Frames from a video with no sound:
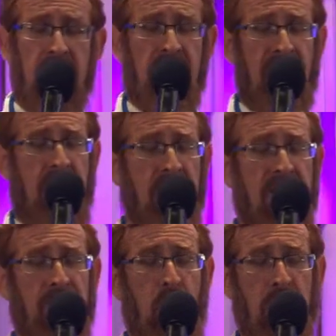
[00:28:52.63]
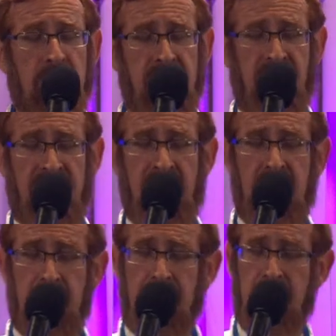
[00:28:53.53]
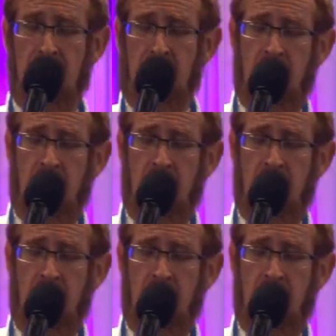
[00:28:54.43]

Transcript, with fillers: the family of royalty of kingdom,